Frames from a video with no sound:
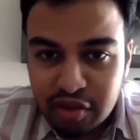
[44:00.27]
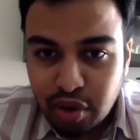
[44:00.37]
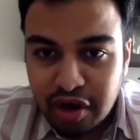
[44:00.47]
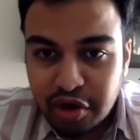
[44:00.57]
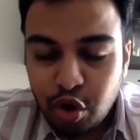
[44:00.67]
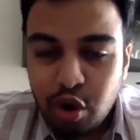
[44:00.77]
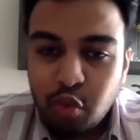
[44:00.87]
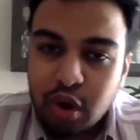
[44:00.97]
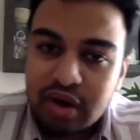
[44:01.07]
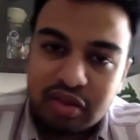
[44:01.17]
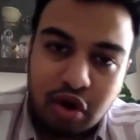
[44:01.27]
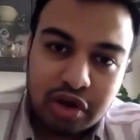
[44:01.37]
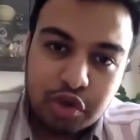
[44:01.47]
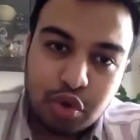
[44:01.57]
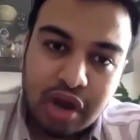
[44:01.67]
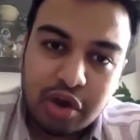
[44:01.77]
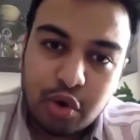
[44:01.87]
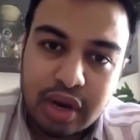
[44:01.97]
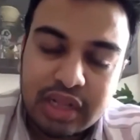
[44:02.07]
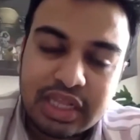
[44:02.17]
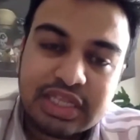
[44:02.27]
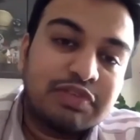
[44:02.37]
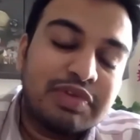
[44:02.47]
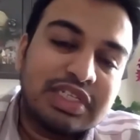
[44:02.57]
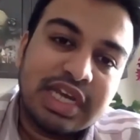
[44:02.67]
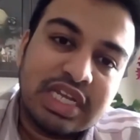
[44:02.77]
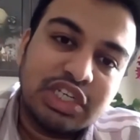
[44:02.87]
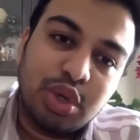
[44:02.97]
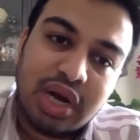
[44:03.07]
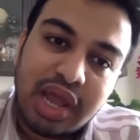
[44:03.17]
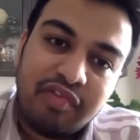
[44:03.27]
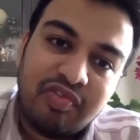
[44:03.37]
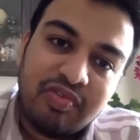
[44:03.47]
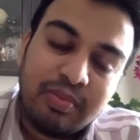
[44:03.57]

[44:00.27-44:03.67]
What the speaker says: in your control, what's not in your control. This will change your life.